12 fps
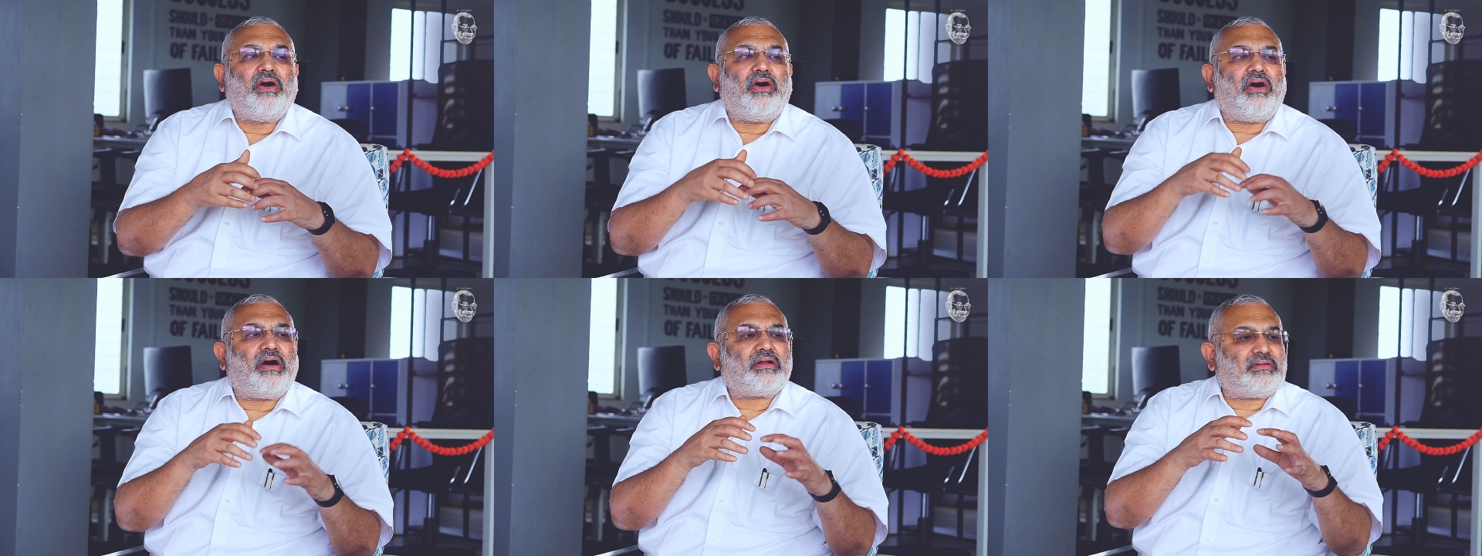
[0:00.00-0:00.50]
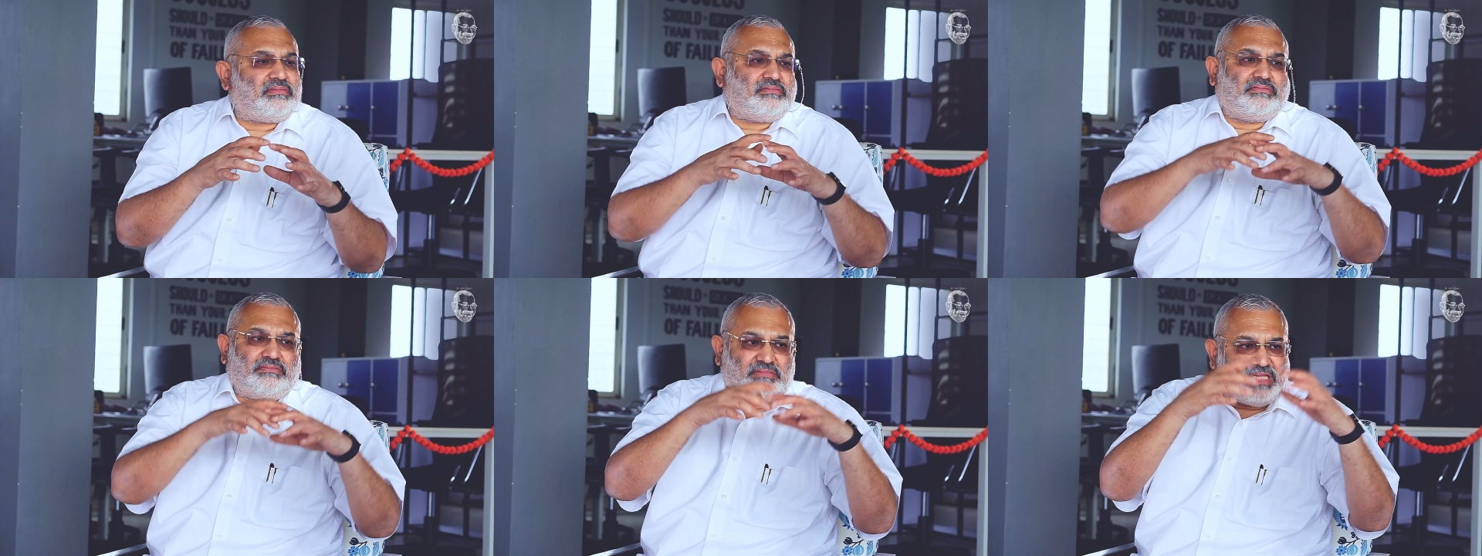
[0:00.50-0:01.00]
or
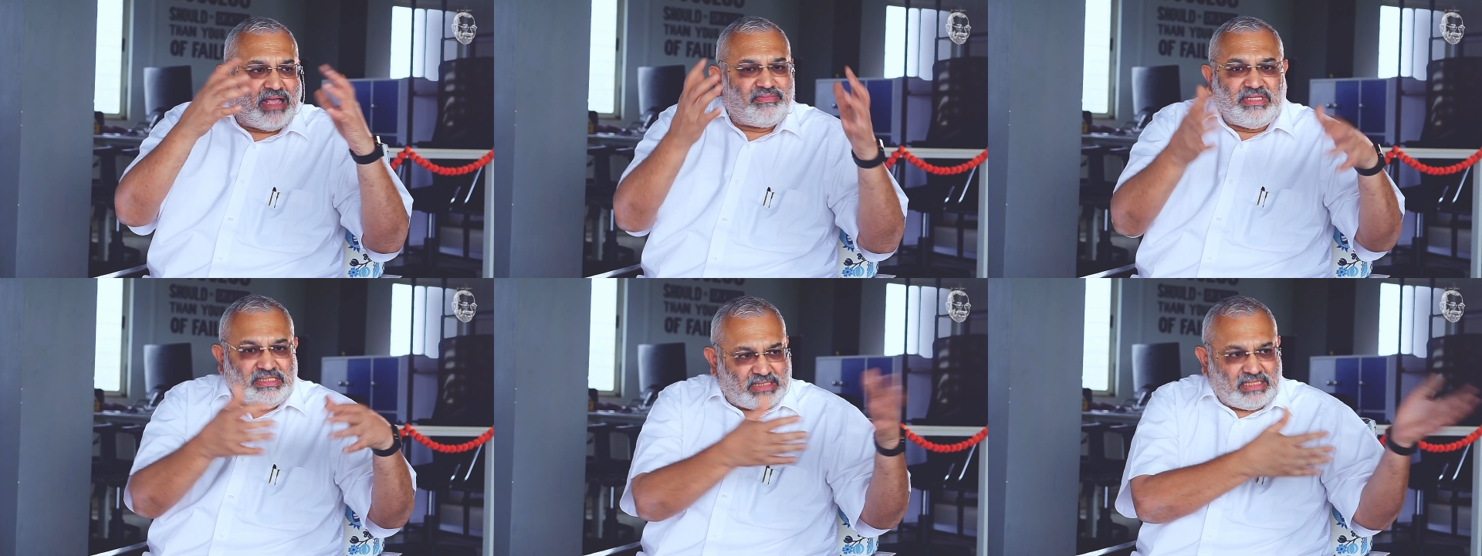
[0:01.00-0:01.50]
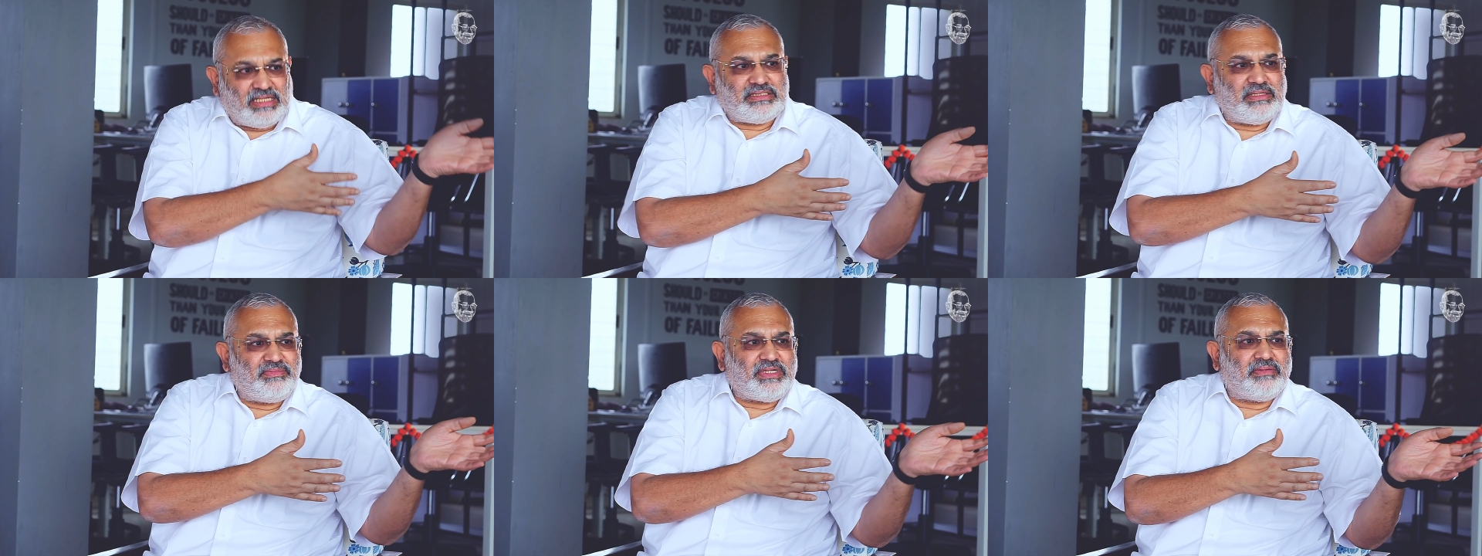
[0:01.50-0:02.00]
they have these other
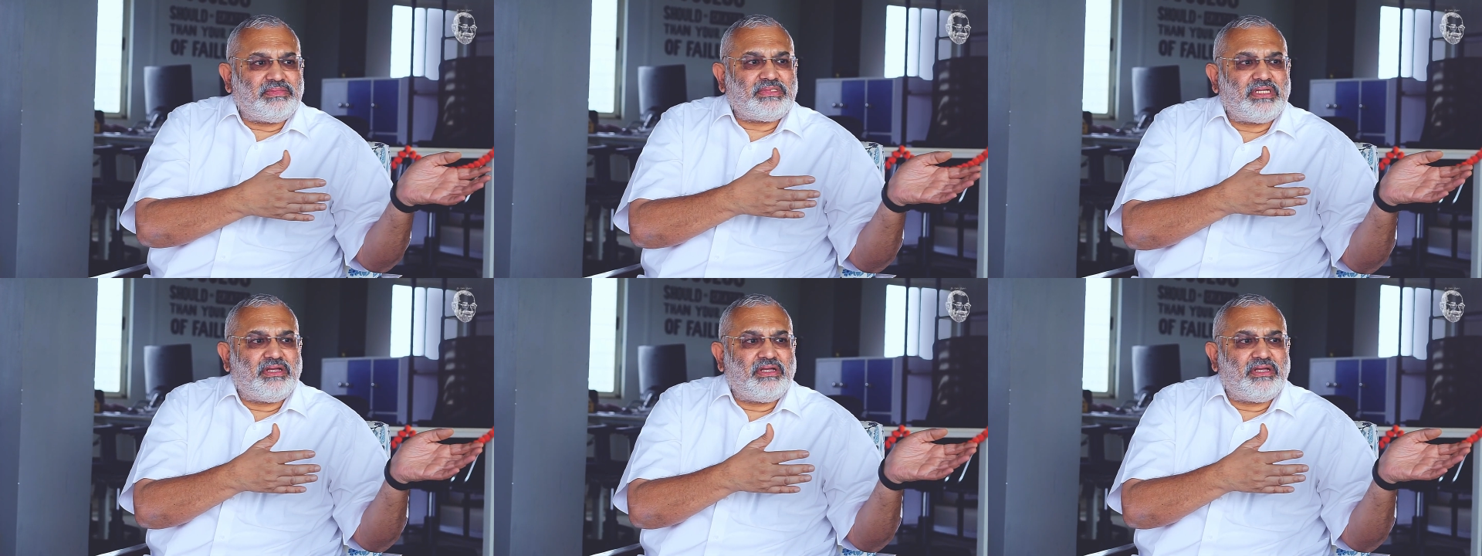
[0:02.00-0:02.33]
symptoms